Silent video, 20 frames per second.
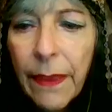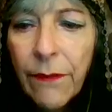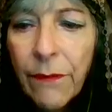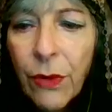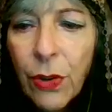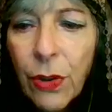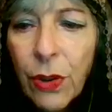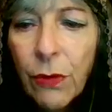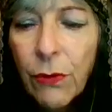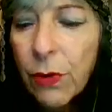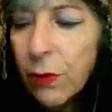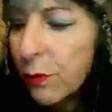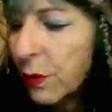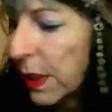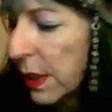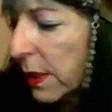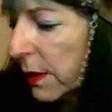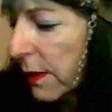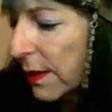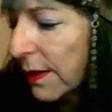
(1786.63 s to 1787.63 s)
Virgo, you
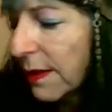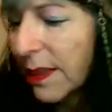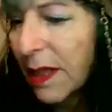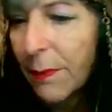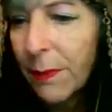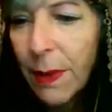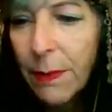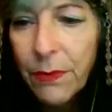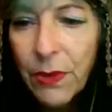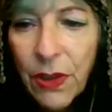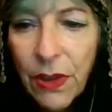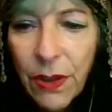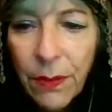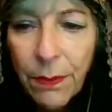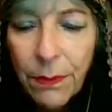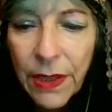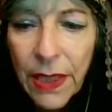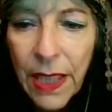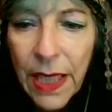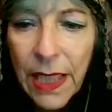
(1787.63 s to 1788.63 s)
need to step up to the
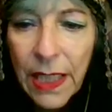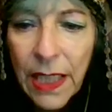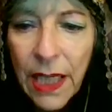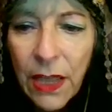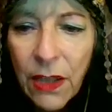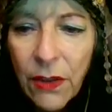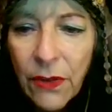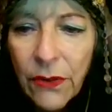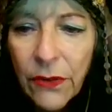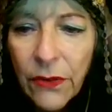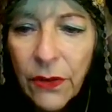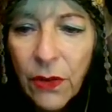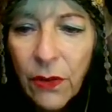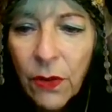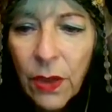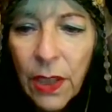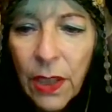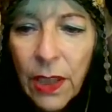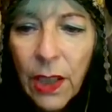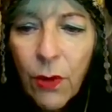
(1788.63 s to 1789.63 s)
plate. And
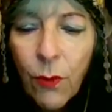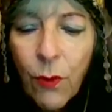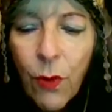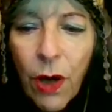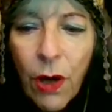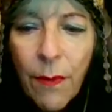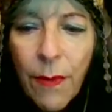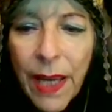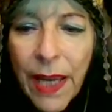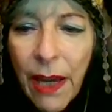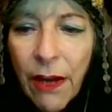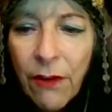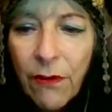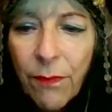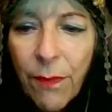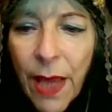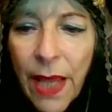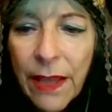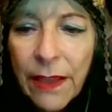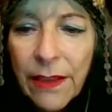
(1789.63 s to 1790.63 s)
also, where am I out
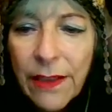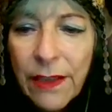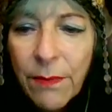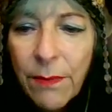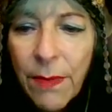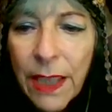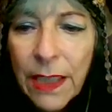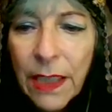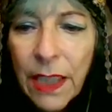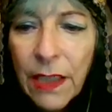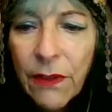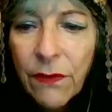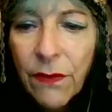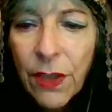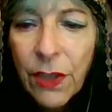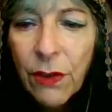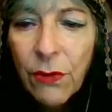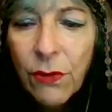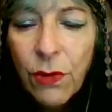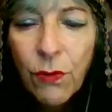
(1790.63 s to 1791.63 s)
of balance in my life? I
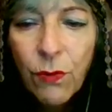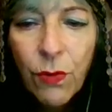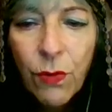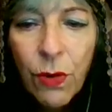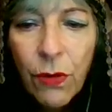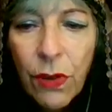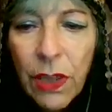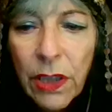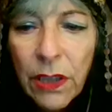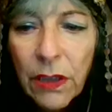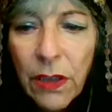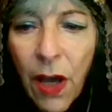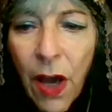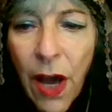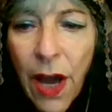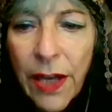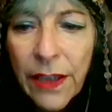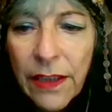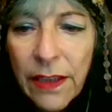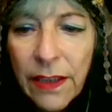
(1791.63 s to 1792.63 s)
know you worry a
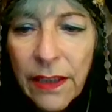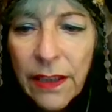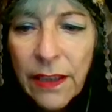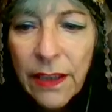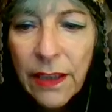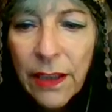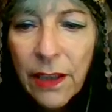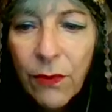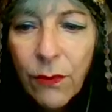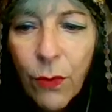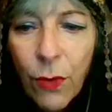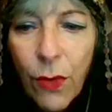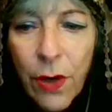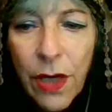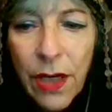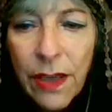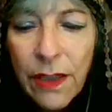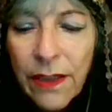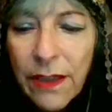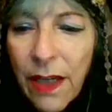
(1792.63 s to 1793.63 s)
lot.
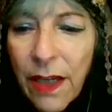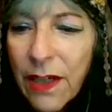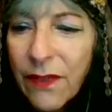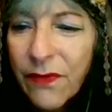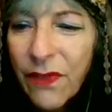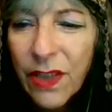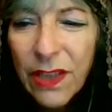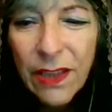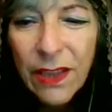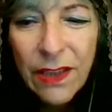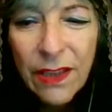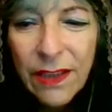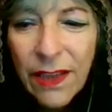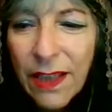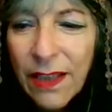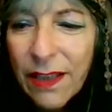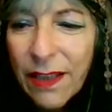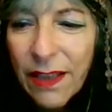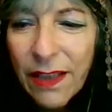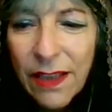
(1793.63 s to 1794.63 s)
Worry is kind of a
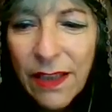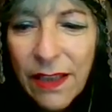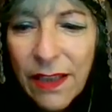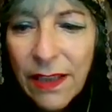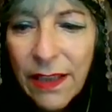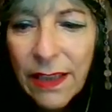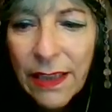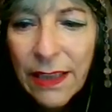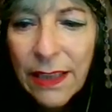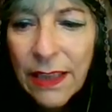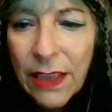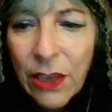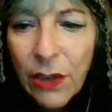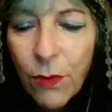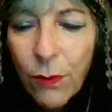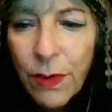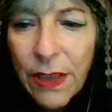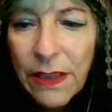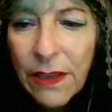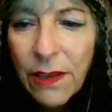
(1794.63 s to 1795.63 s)
senseless,
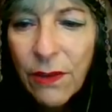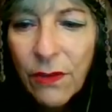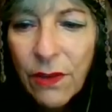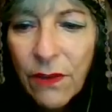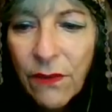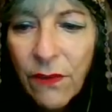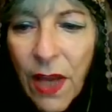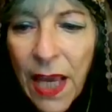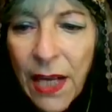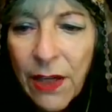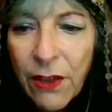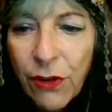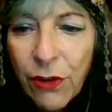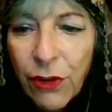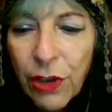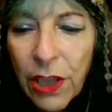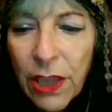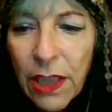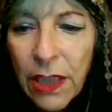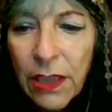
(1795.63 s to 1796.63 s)
misuse of
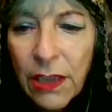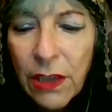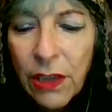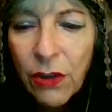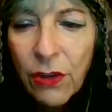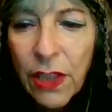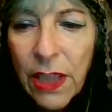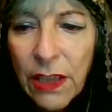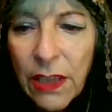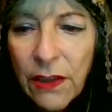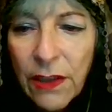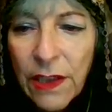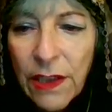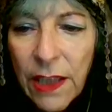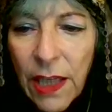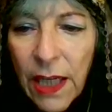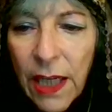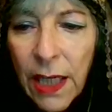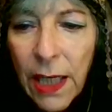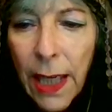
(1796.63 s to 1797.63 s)
energy. You need to
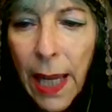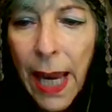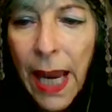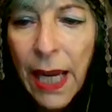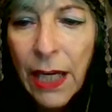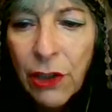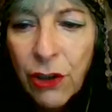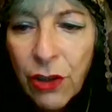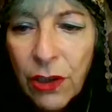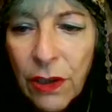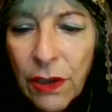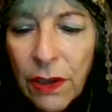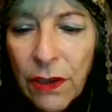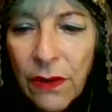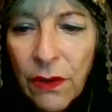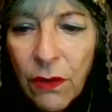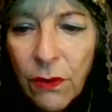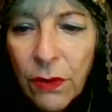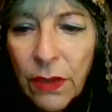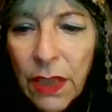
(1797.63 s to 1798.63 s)
take action.
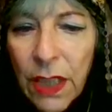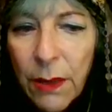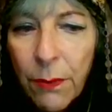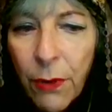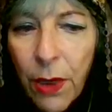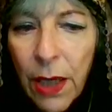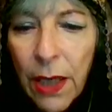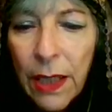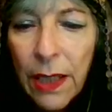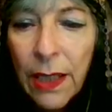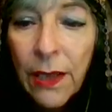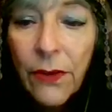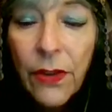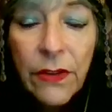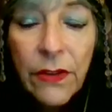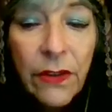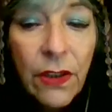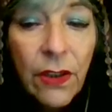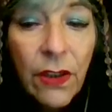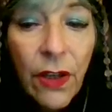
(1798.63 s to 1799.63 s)
So Libra,
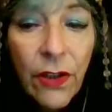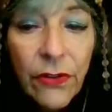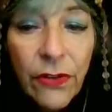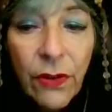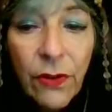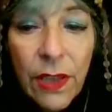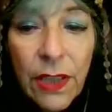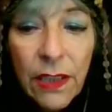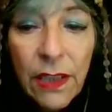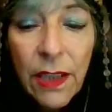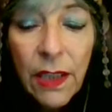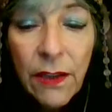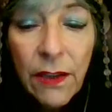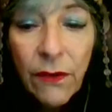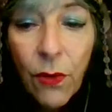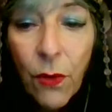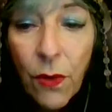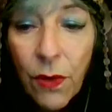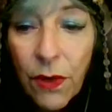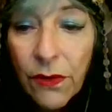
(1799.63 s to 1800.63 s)
this can also indicate, of
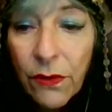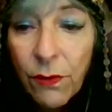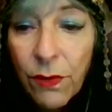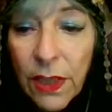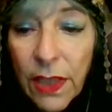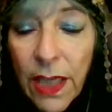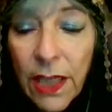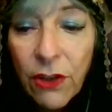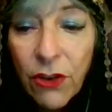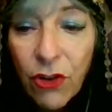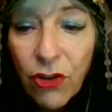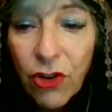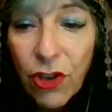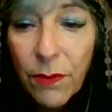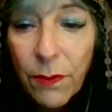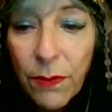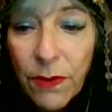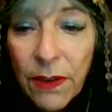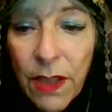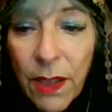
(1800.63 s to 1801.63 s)
course,
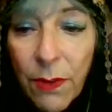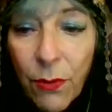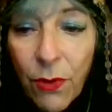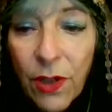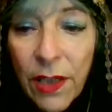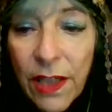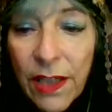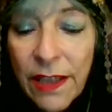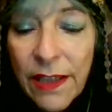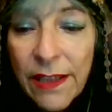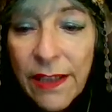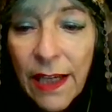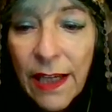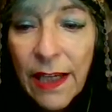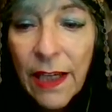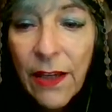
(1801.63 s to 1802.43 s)
relationships. Libra is